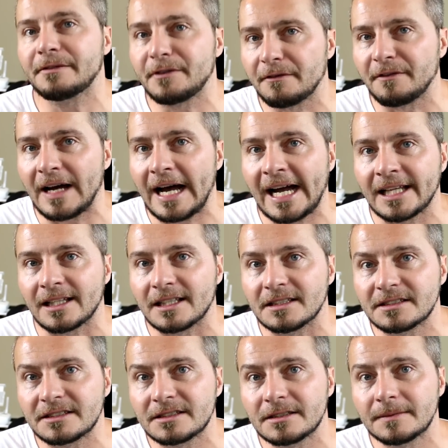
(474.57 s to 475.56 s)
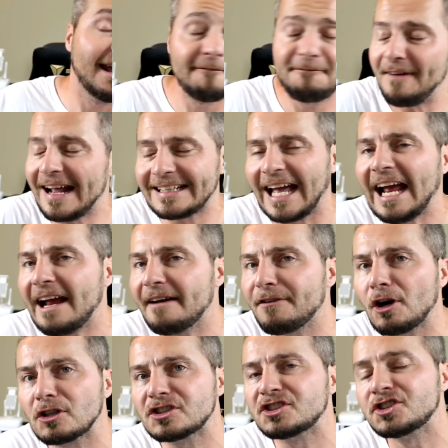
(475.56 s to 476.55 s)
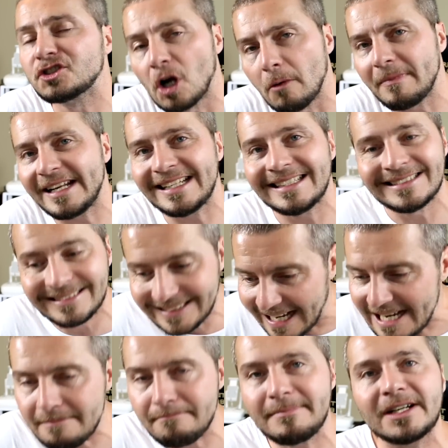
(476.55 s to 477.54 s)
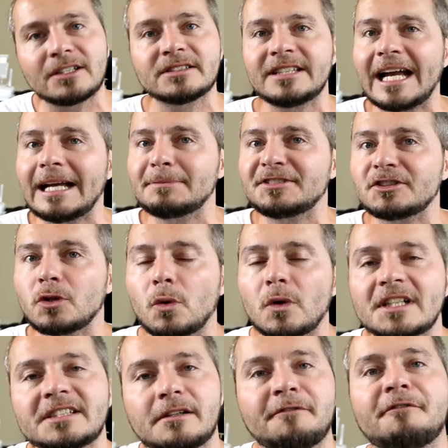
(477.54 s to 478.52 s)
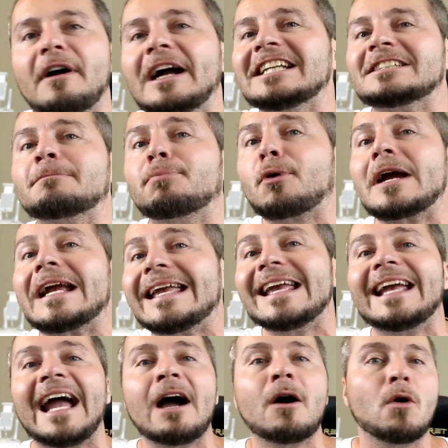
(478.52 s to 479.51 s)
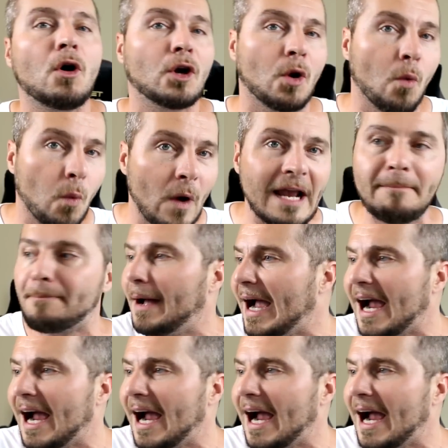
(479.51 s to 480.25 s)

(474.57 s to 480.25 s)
of the violence. In fact, I have heard so many nightmare type stories of fights breaking out on a weight